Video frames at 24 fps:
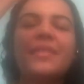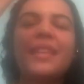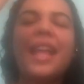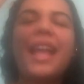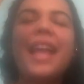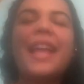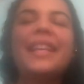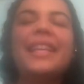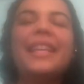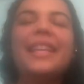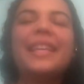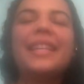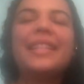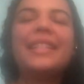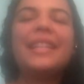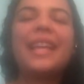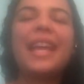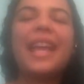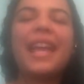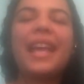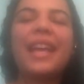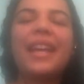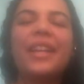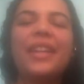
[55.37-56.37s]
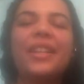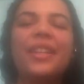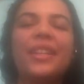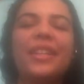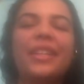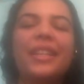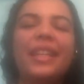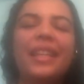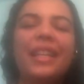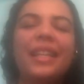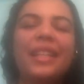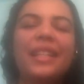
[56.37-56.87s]
And
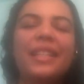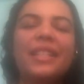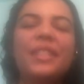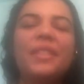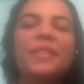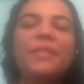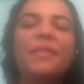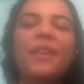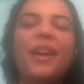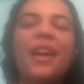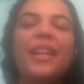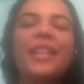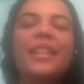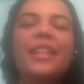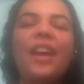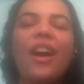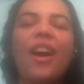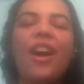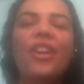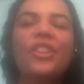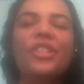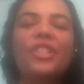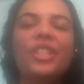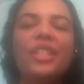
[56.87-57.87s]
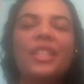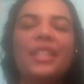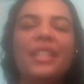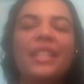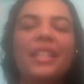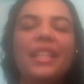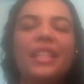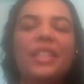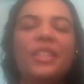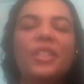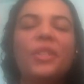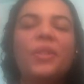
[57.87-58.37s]
inhale divine
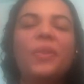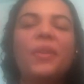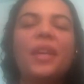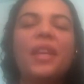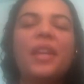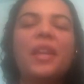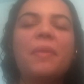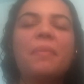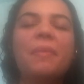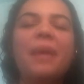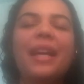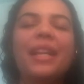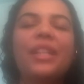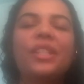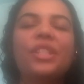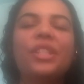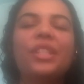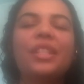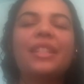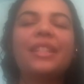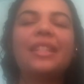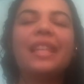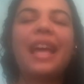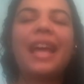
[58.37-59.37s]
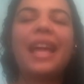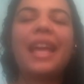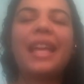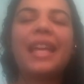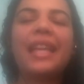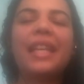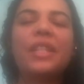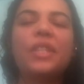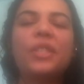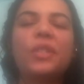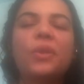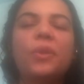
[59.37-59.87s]
consciousness. You can imagine
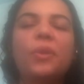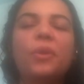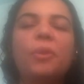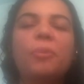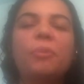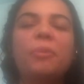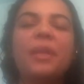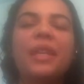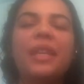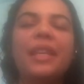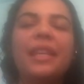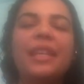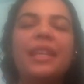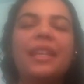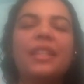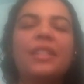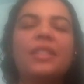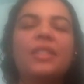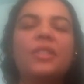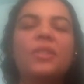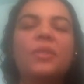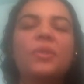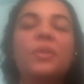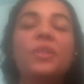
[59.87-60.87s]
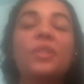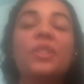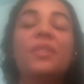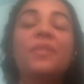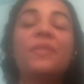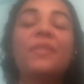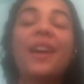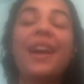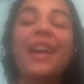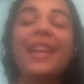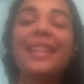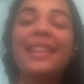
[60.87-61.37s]
light or peace or
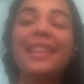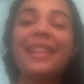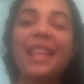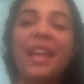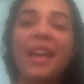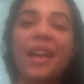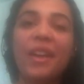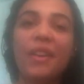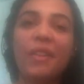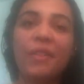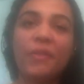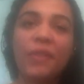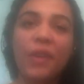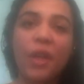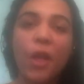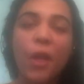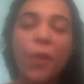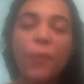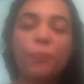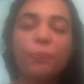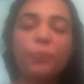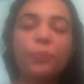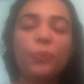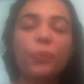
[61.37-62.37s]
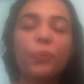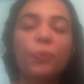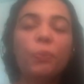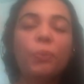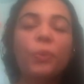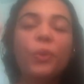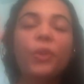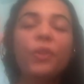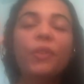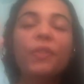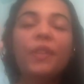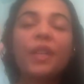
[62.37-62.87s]
divine love
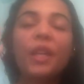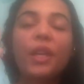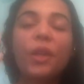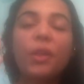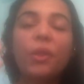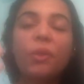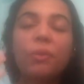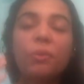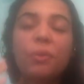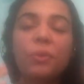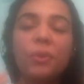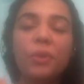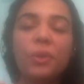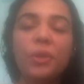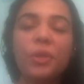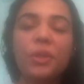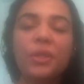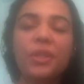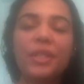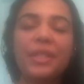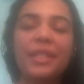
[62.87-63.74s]
moving through your